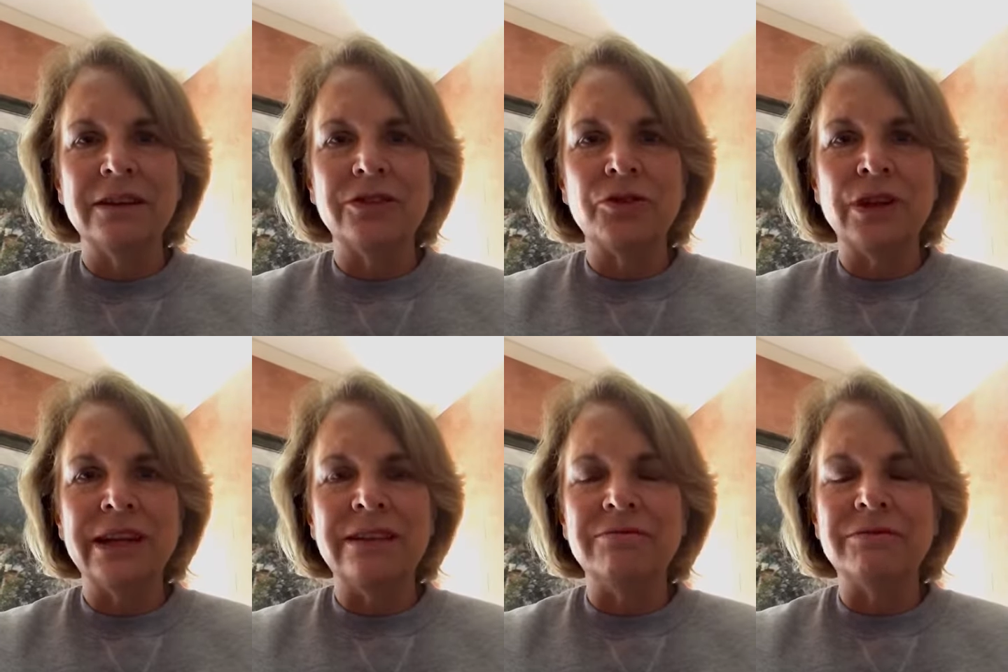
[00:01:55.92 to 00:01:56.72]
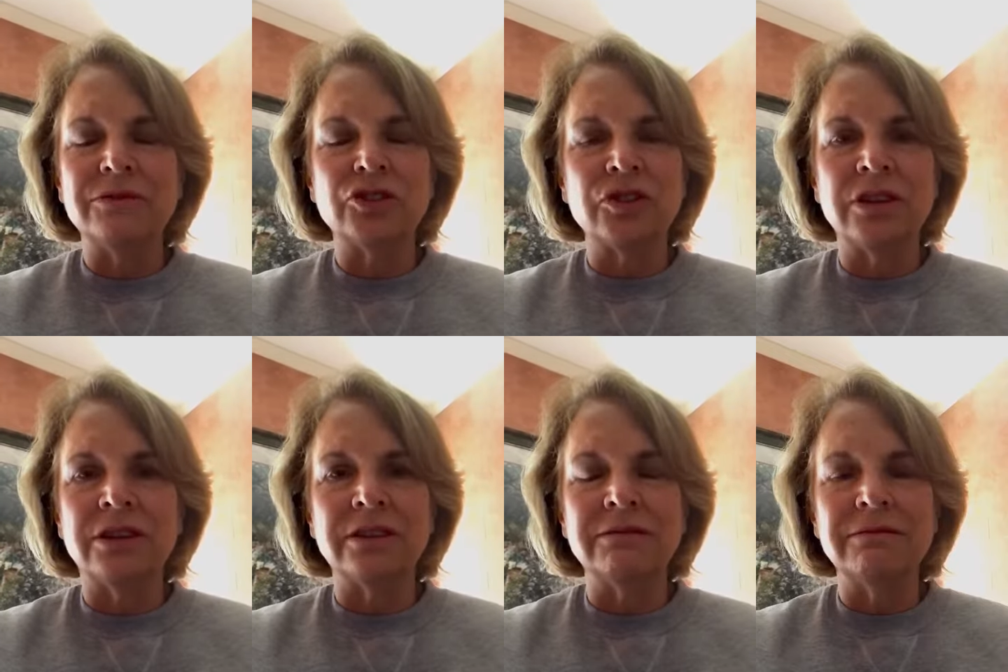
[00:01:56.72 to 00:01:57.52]
three
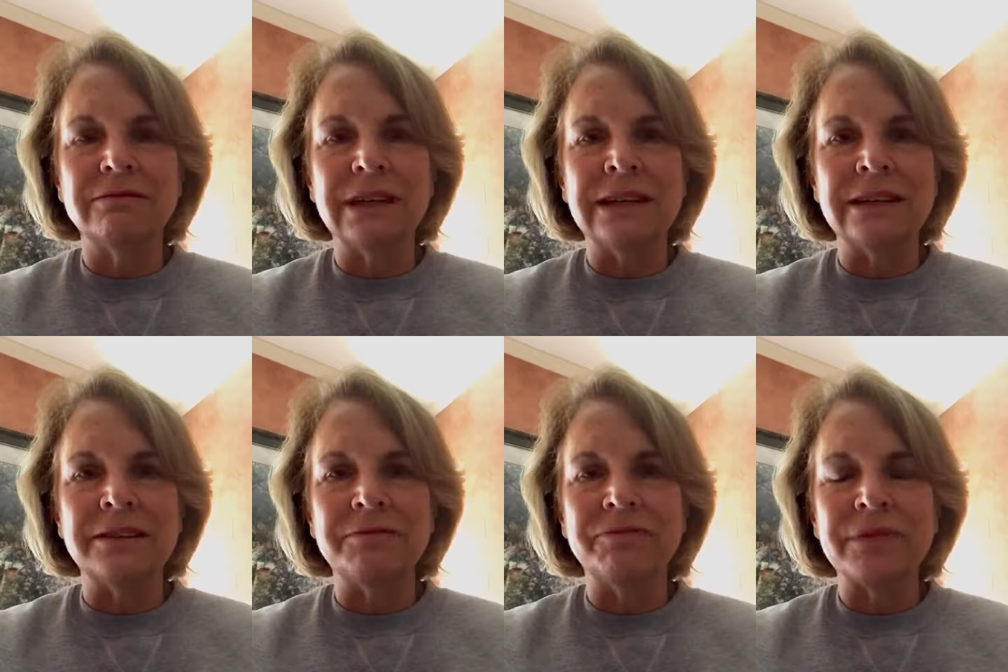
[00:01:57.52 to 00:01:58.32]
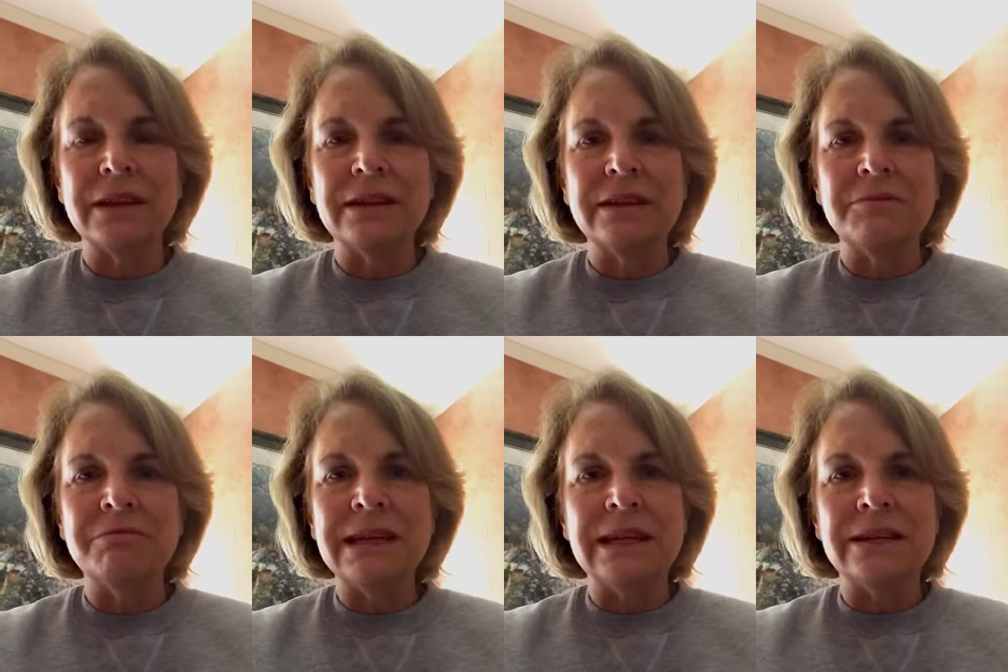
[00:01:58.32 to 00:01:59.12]
strong um,
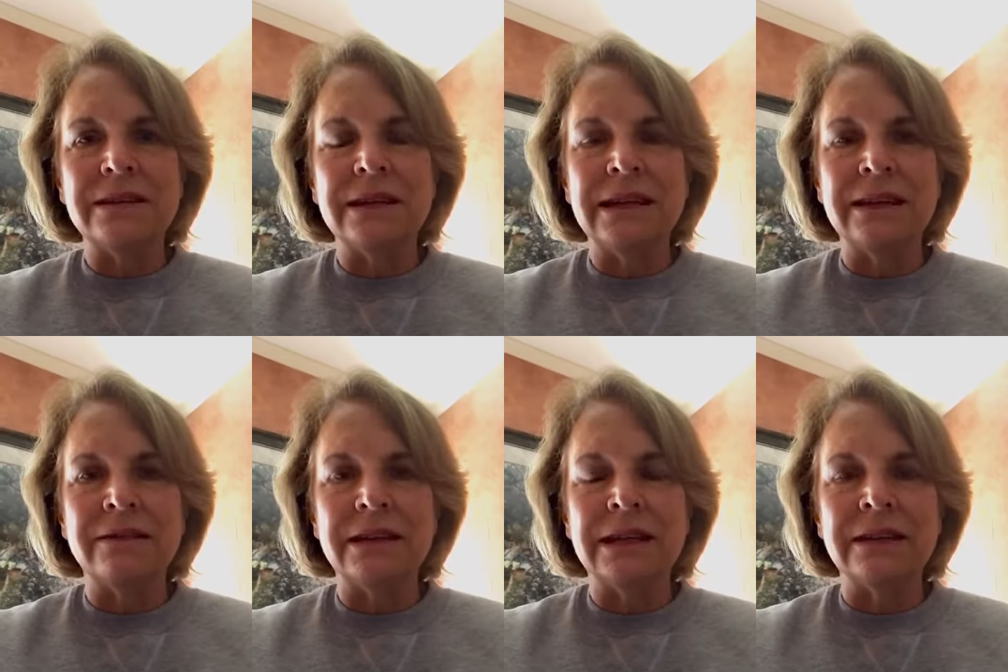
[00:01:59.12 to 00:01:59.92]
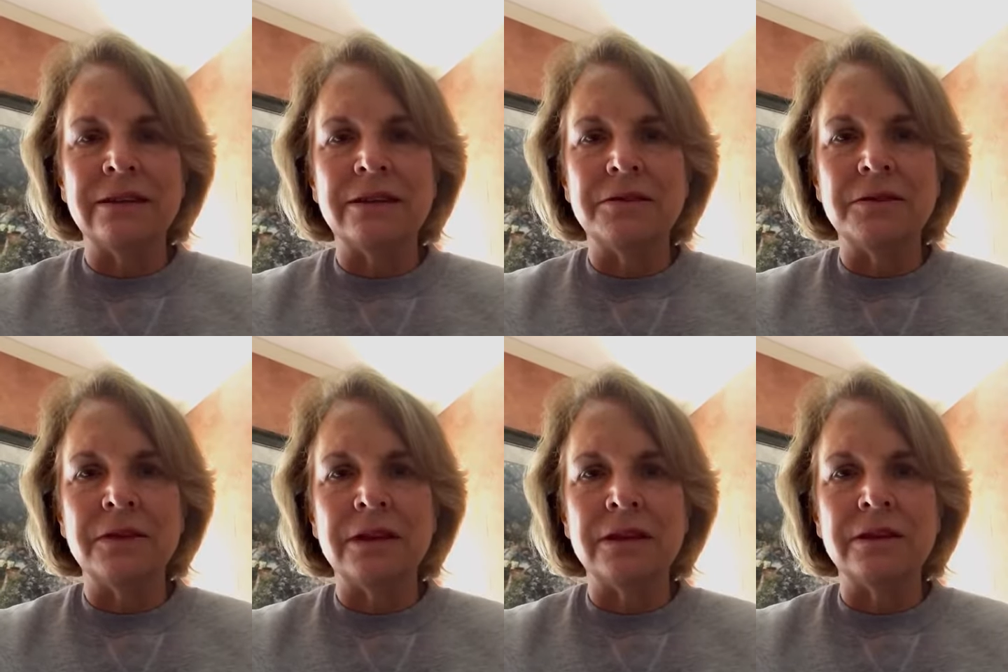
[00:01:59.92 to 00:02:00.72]
men and uh, the,
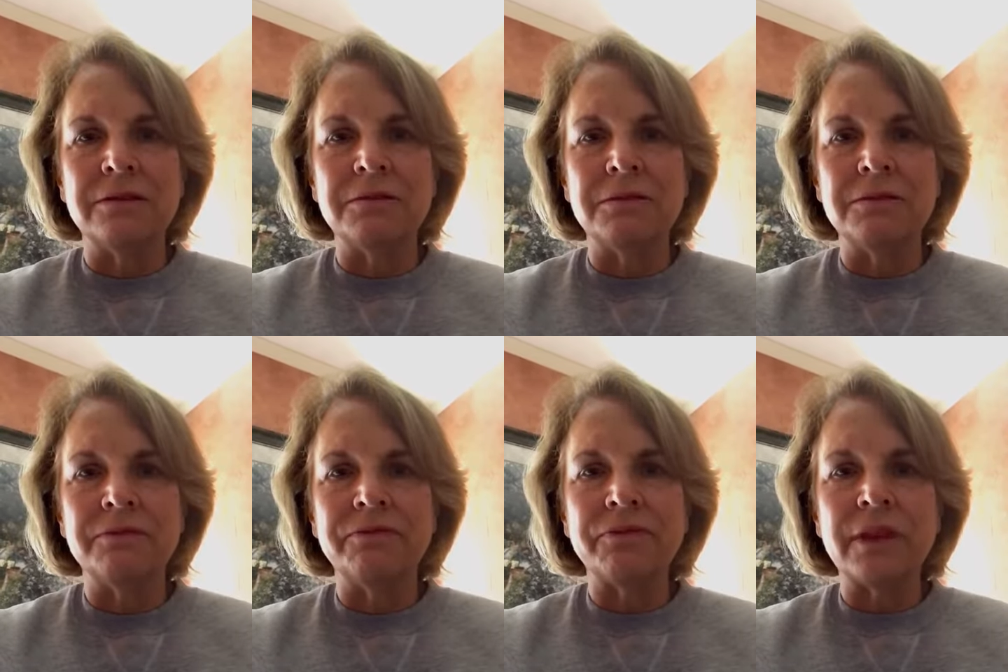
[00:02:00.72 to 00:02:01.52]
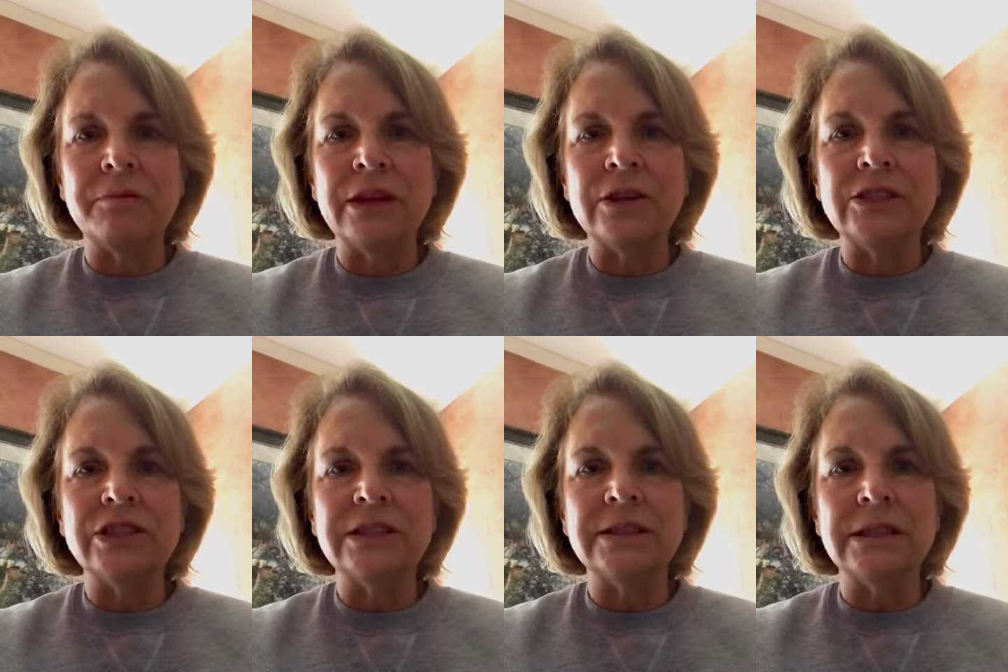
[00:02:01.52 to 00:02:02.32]
the
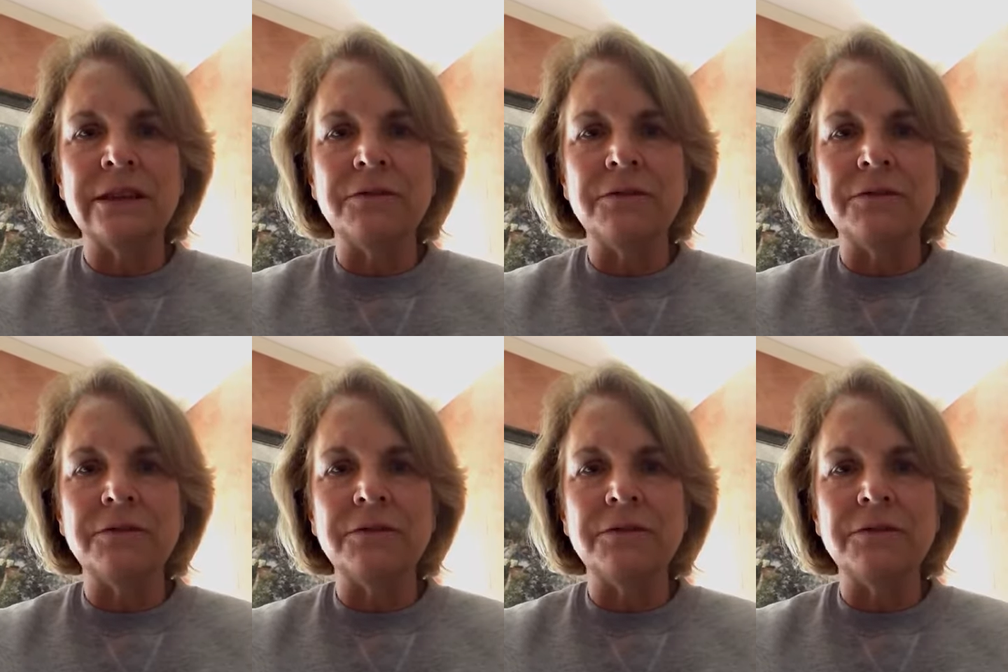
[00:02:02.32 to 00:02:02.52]
marriages and the